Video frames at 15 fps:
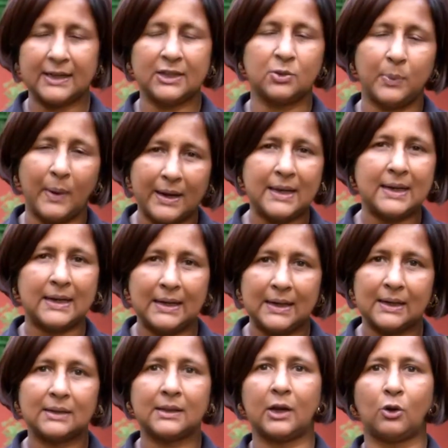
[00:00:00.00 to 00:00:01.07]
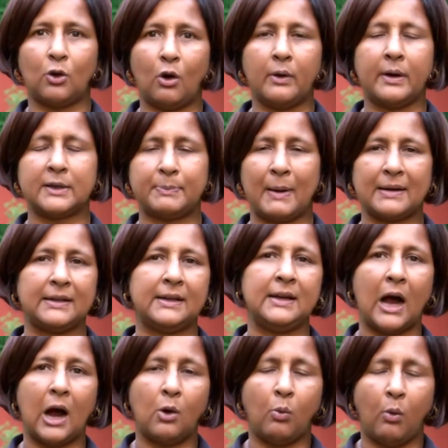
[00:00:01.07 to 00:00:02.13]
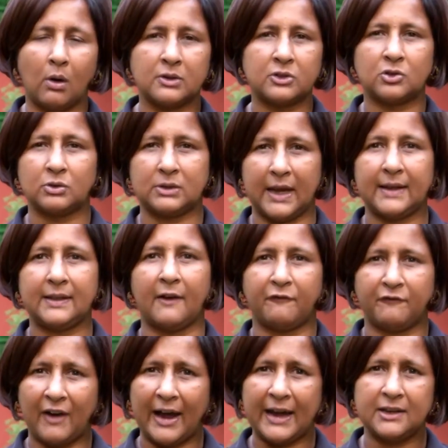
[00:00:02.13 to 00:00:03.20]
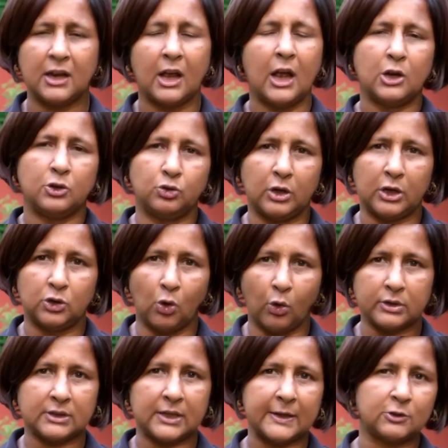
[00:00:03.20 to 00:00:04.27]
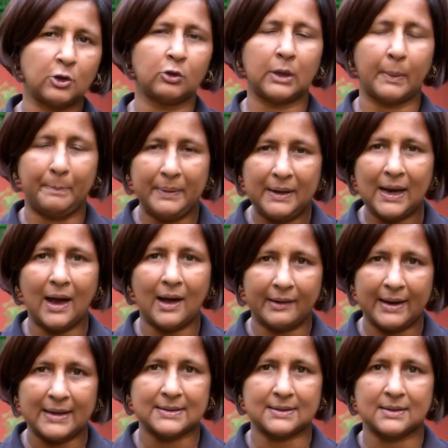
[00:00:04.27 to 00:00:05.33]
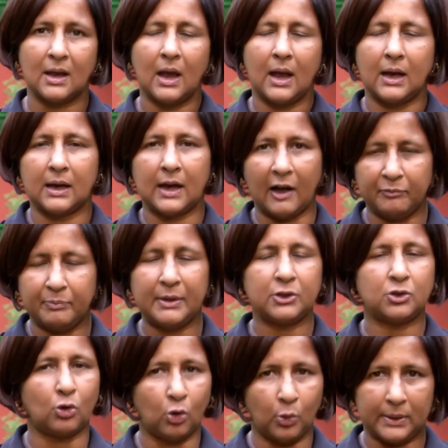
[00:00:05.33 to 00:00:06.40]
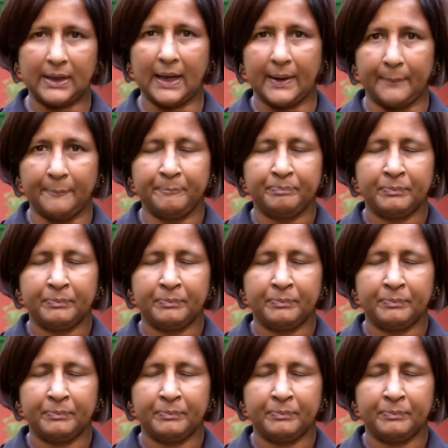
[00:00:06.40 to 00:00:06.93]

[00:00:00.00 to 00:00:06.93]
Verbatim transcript: and it's very clear that the Congress party now wants to take the fight to the doorsteps of the B R S government over there.